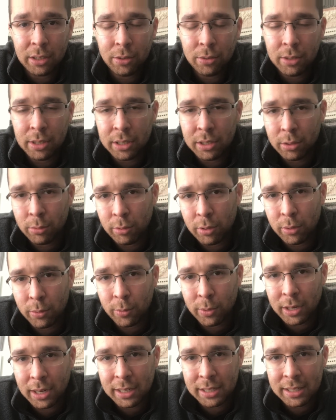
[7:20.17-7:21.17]
you disagree with
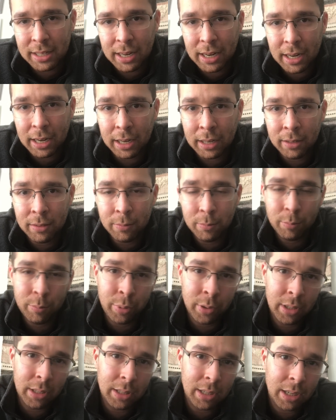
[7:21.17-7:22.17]
what I say,
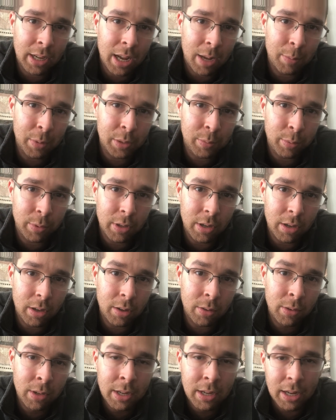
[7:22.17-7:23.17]
put it in the comments
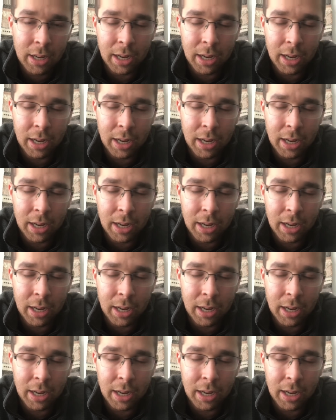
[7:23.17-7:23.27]
below.